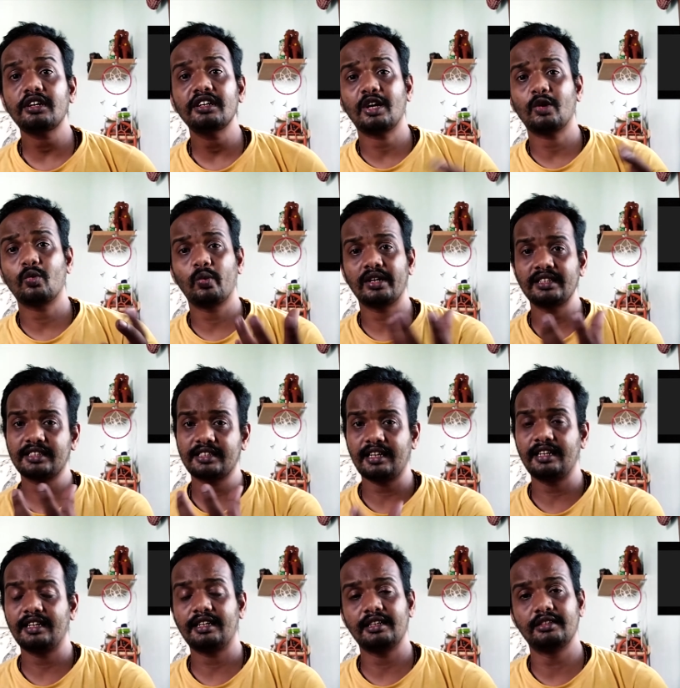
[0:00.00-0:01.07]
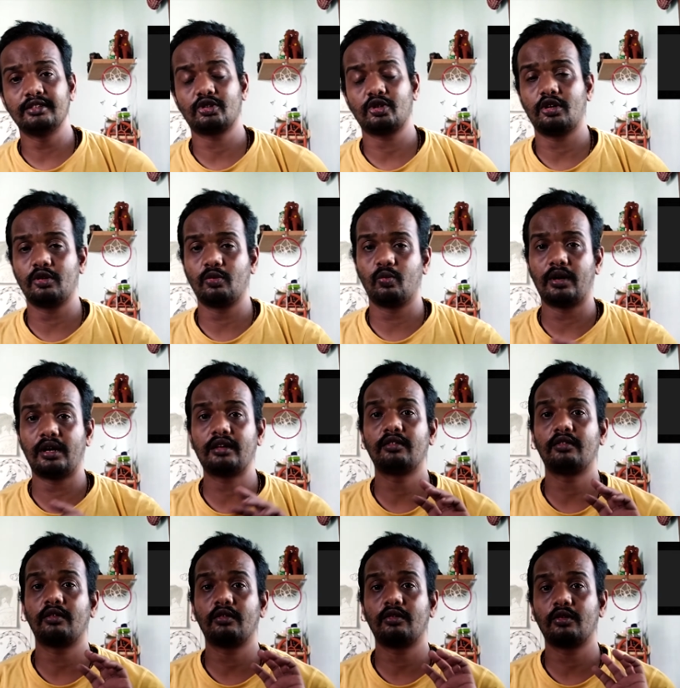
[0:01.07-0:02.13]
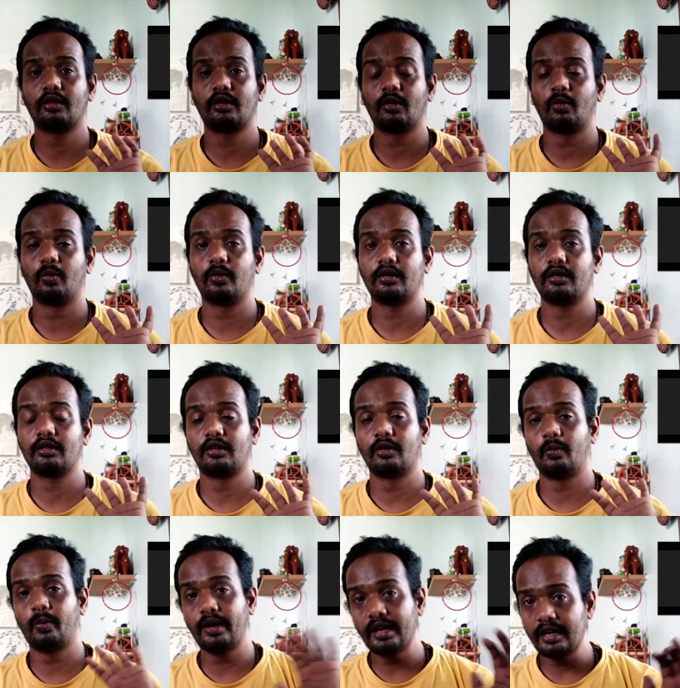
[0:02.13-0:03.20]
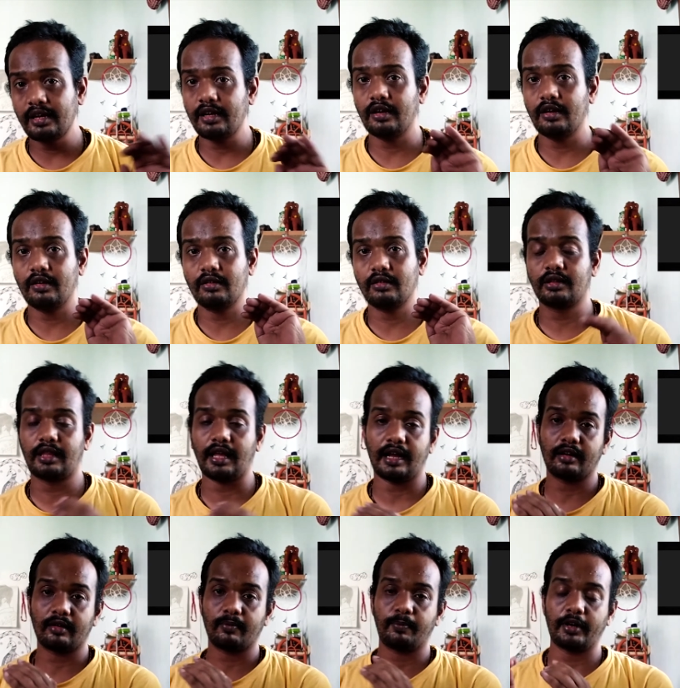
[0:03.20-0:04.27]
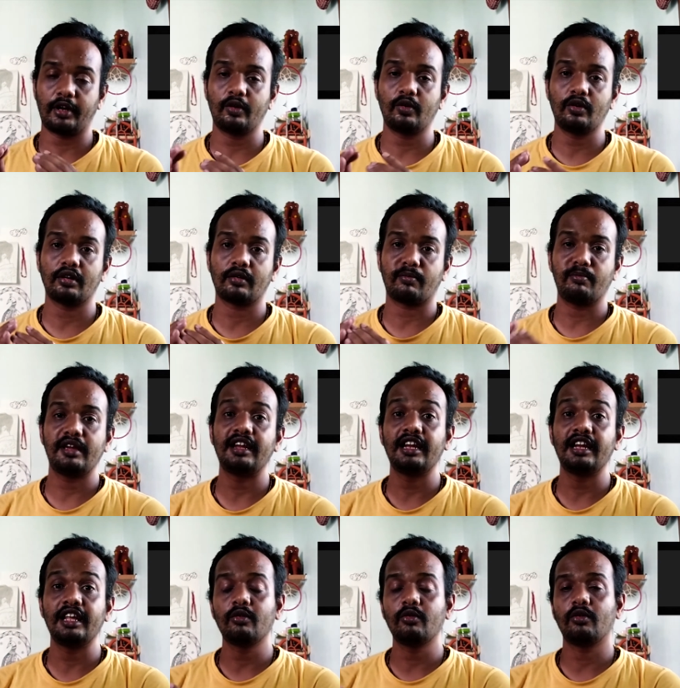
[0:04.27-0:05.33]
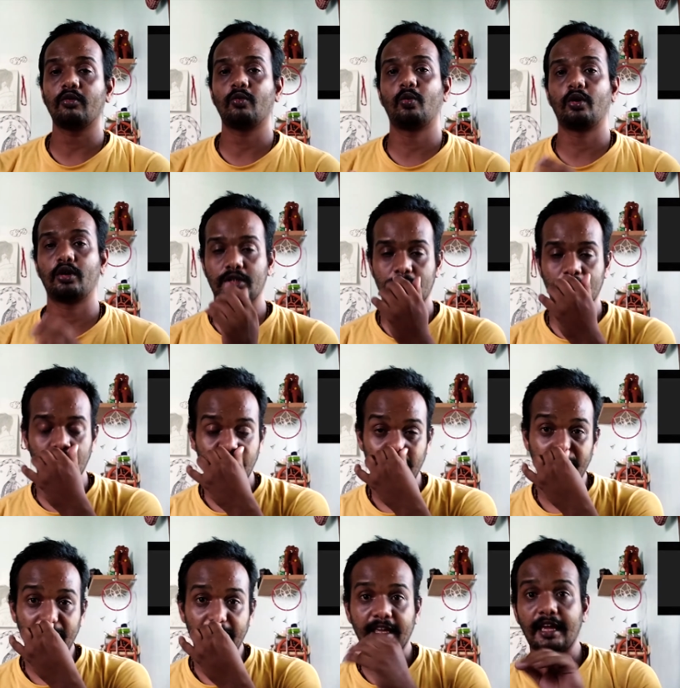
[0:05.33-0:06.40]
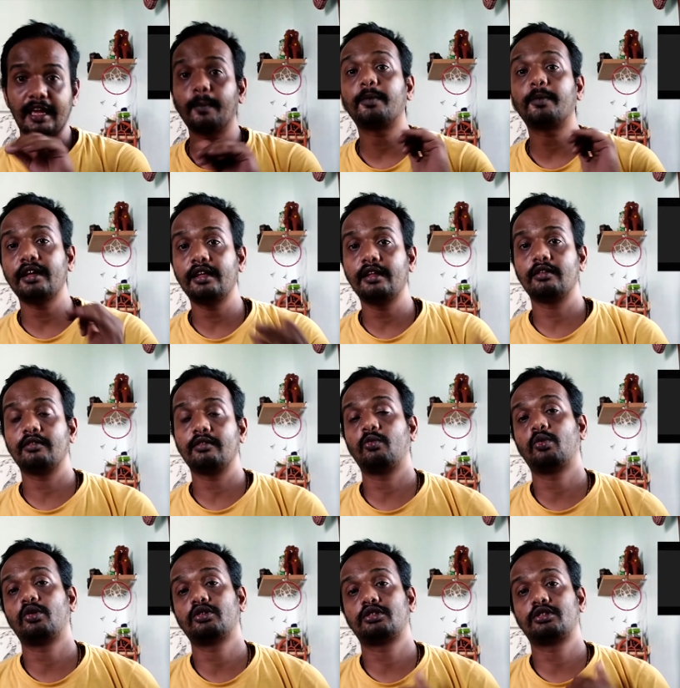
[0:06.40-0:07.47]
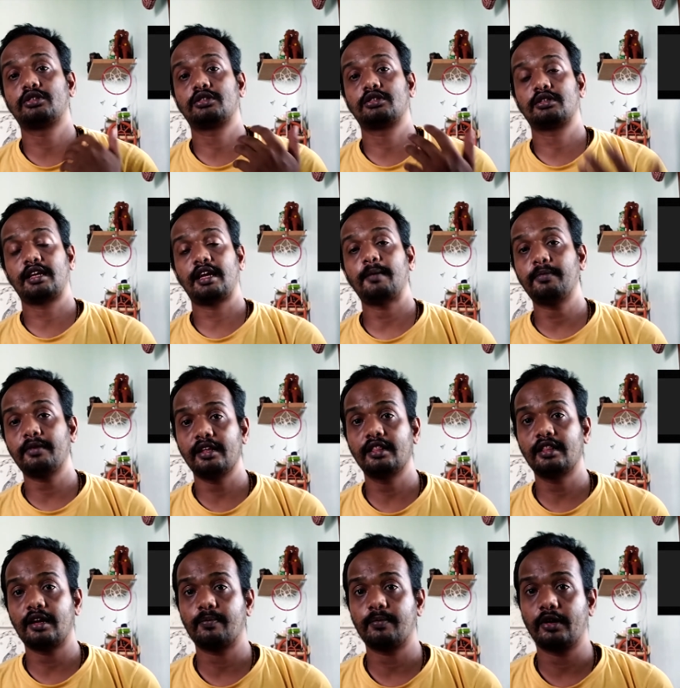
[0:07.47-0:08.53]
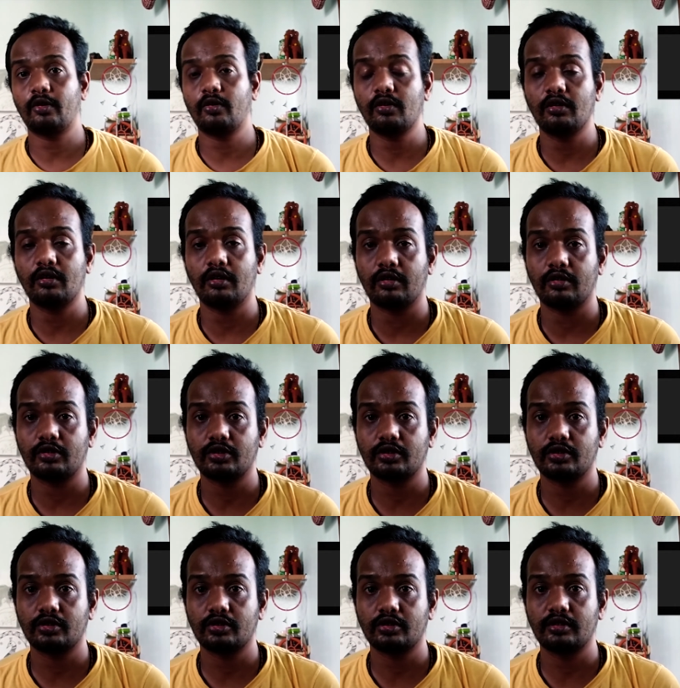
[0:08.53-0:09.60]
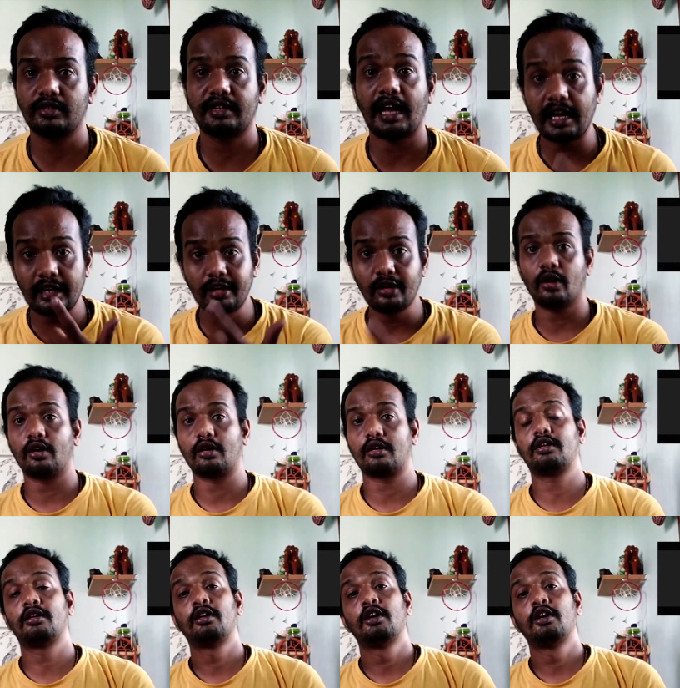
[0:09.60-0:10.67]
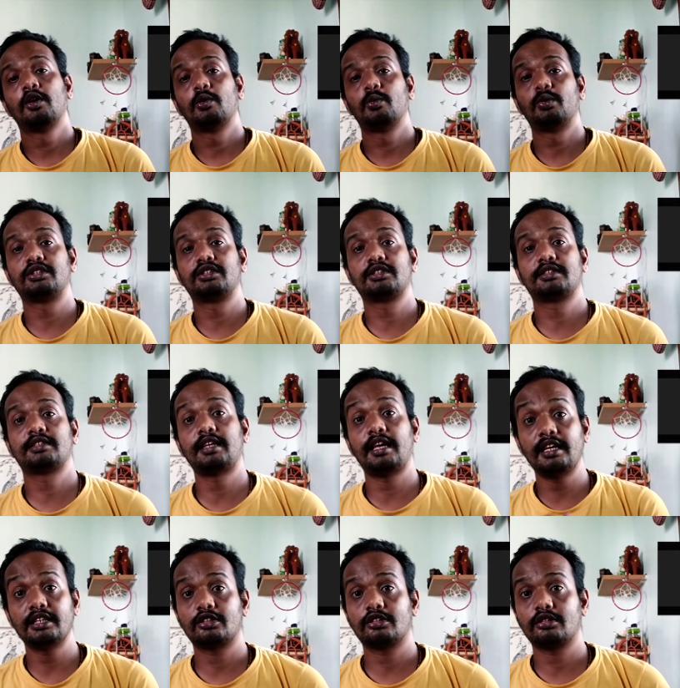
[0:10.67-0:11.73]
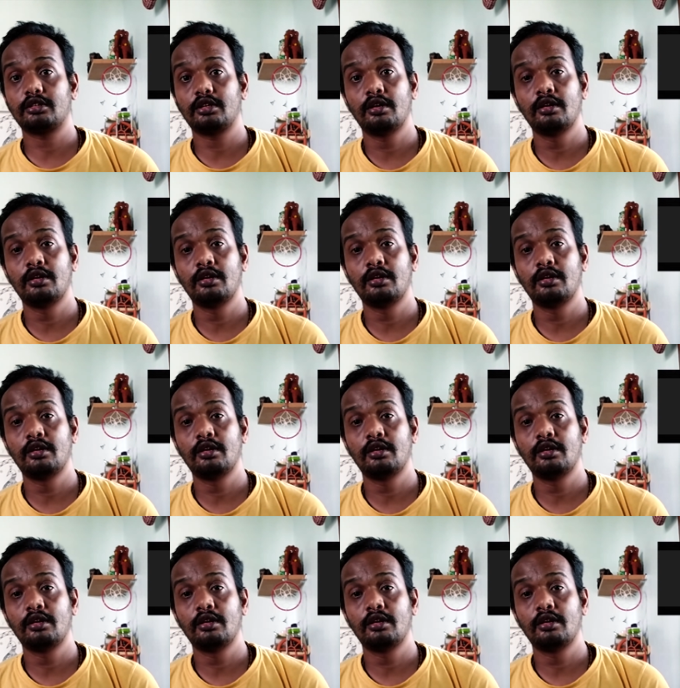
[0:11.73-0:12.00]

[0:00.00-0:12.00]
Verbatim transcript: that one sentence or the way that particular meaning was kept in that particular dialogue, which says